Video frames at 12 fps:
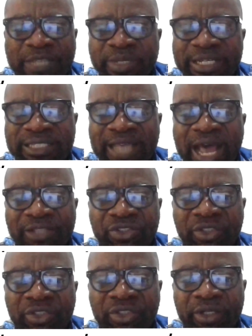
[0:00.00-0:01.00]
be
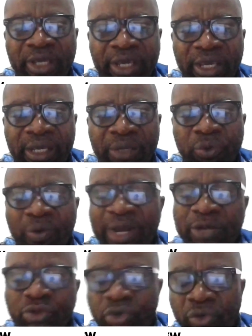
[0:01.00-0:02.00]
discussed you
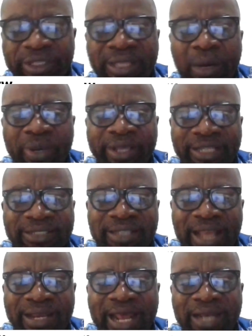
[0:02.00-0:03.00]
can't throw it away just
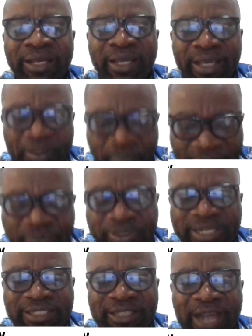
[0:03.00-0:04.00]
like that. It must be
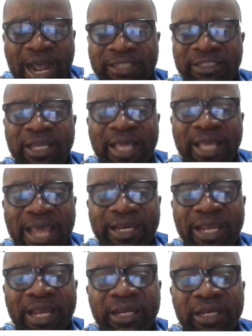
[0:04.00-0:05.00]
discussed
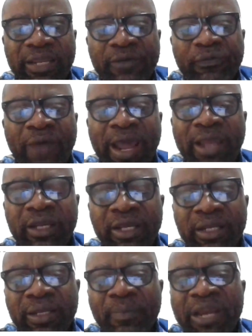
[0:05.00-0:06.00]
and then they find
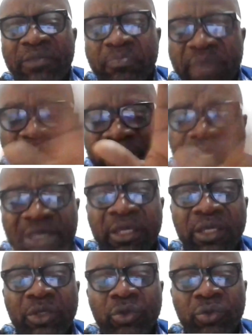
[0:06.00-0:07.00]
the better.
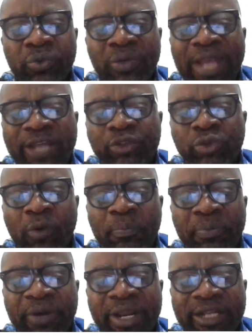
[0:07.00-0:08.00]
Maybe you would like to
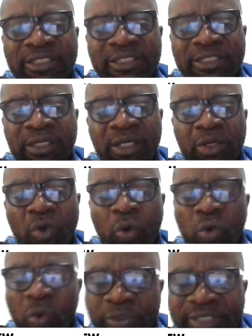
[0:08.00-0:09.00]
operate no
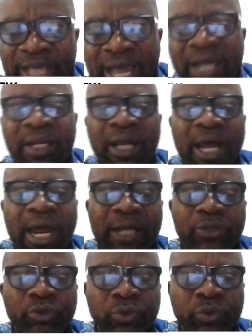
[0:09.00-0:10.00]
closer
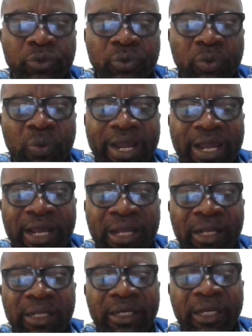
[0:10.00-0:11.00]
uh, to
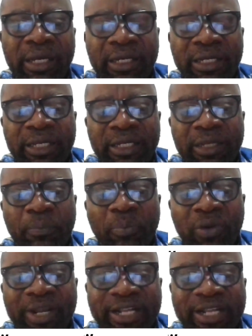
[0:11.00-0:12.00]
where the, the, the,
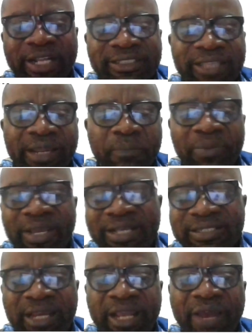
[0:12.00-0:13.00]
polling is taking place
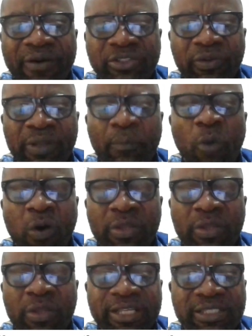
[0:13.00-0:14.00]
and the rest of them. All
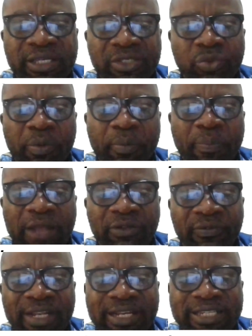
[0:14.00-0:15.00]
these things will be part
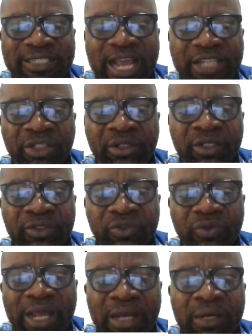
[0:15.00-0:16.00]
of the discussion
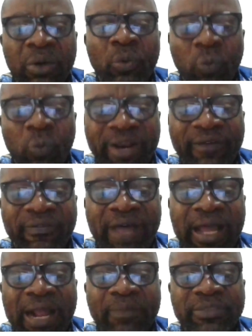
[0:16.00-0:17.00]
so that
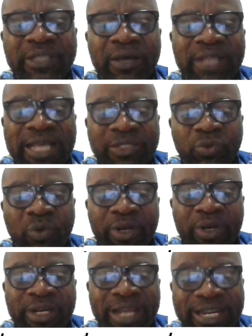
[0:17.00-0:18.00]
whatever comes out as
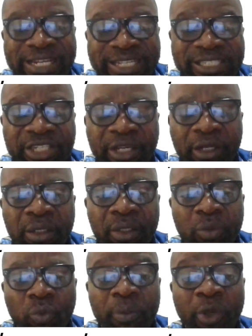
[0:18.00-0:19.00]
what the decision
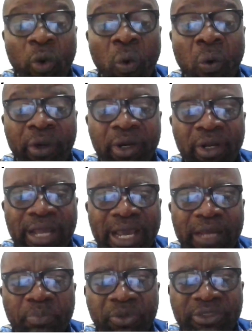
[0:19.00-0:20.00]
be owned
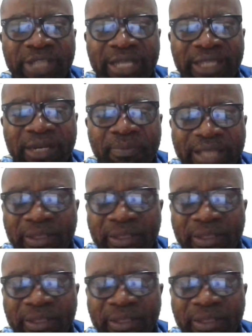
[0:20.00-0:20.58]
and protected by